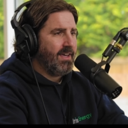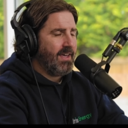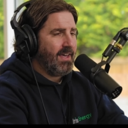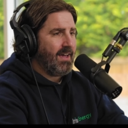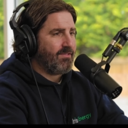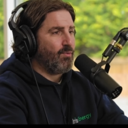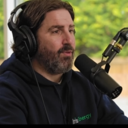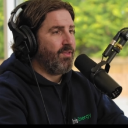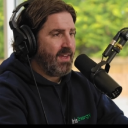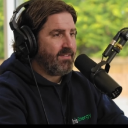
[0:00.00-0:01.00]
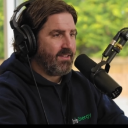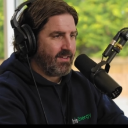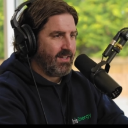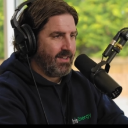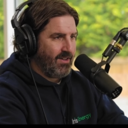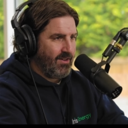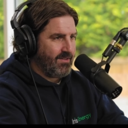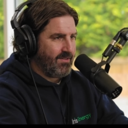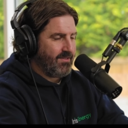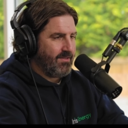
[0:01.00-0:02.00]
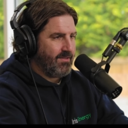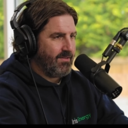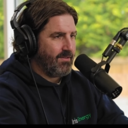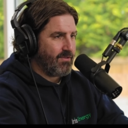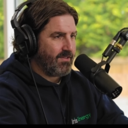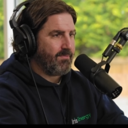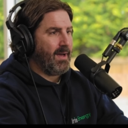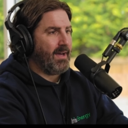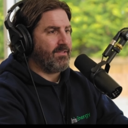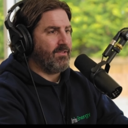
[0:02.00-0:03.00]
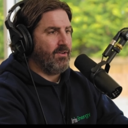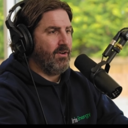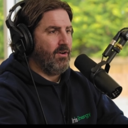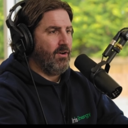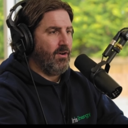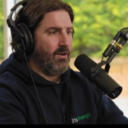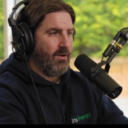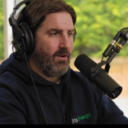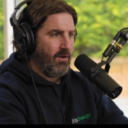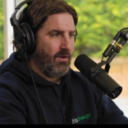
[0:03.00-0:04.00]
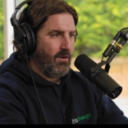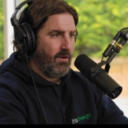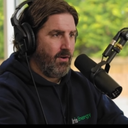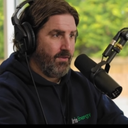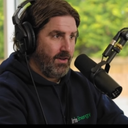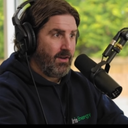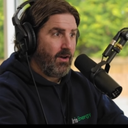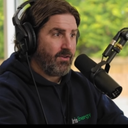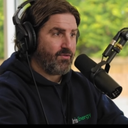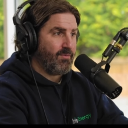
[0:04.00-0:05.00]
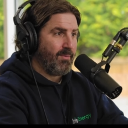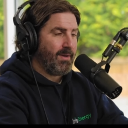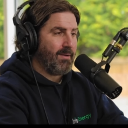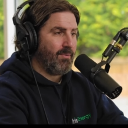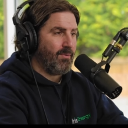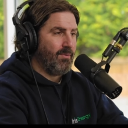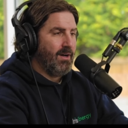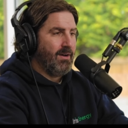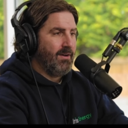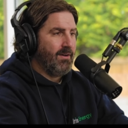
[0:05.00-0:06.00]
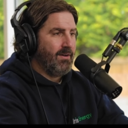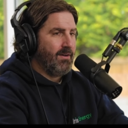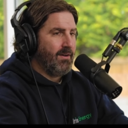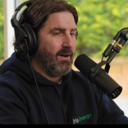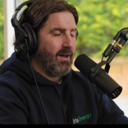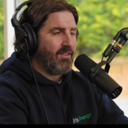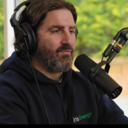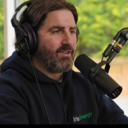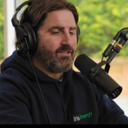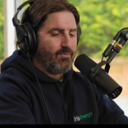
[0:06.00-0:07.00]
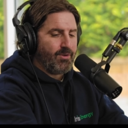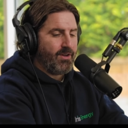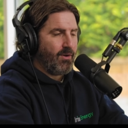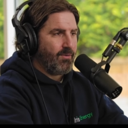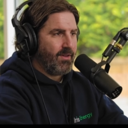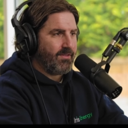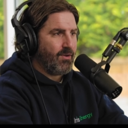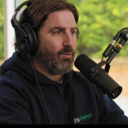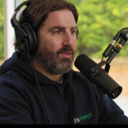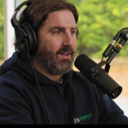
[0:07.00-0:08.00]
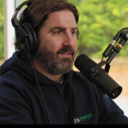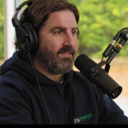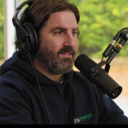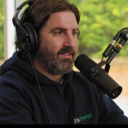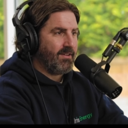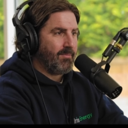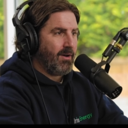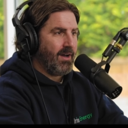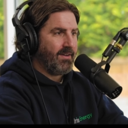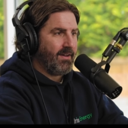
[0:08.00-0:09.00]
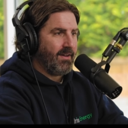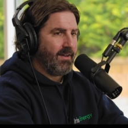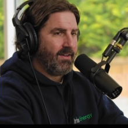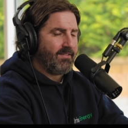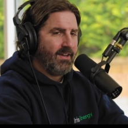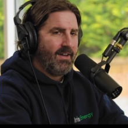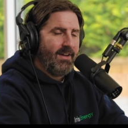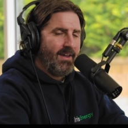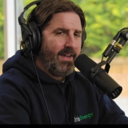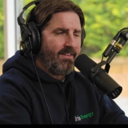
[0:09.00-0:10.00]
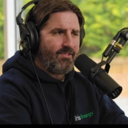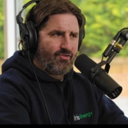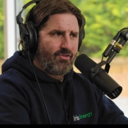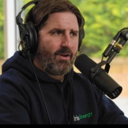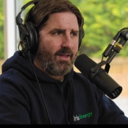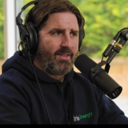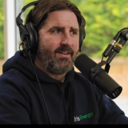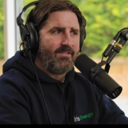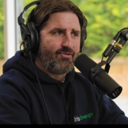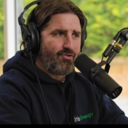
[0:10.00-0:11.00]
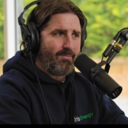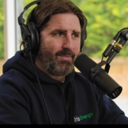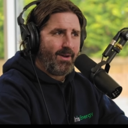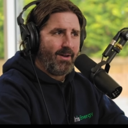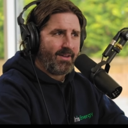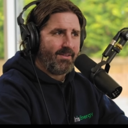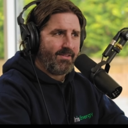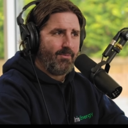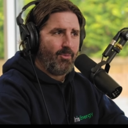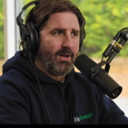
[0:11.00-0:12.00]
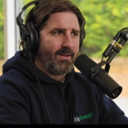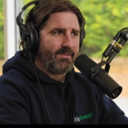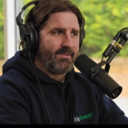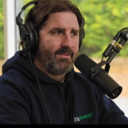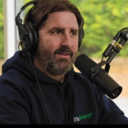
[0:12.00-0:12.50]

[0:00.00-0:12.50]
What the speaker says: he has authentically earned the respect of a large group of people. I think Richard would know there's no authenticity behind it. I think he's Trump-like in some ways,